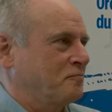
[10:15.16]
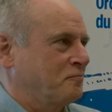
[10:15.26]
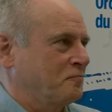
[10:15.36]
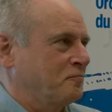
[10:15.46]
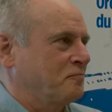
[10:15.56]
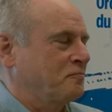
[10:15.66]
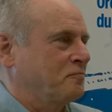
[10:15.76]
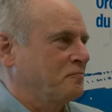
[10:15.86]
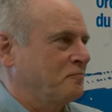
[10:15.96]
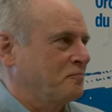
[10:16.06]

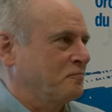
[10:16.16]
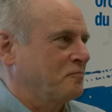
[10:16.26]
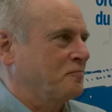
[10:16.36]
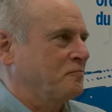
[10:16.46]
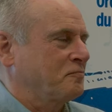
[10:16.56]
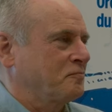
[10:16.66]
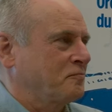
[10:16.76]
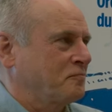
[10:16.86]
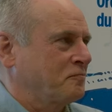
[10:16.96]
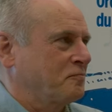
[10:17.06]

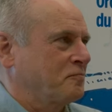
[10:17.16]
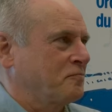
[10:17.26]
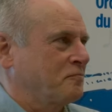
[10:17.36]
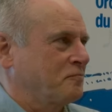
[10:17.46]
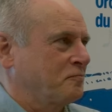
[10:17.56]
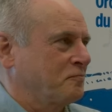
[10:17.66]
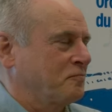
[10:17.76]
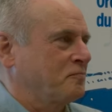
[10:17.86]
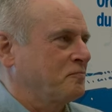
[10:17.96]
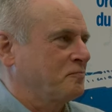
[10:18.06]

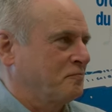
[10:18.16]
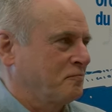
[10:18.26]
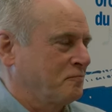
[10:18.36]
This person isn't speaking.